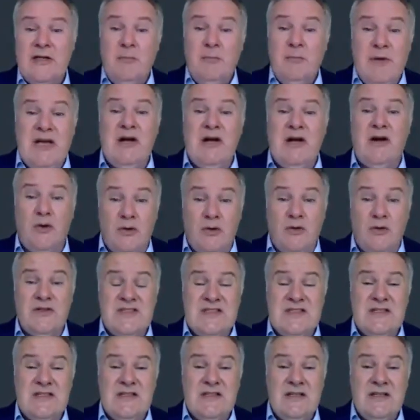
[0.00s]

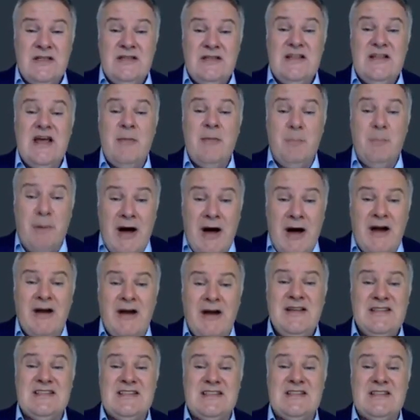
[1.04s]
because their
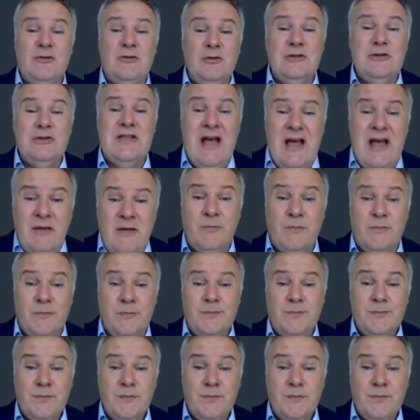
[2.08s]
parents no time.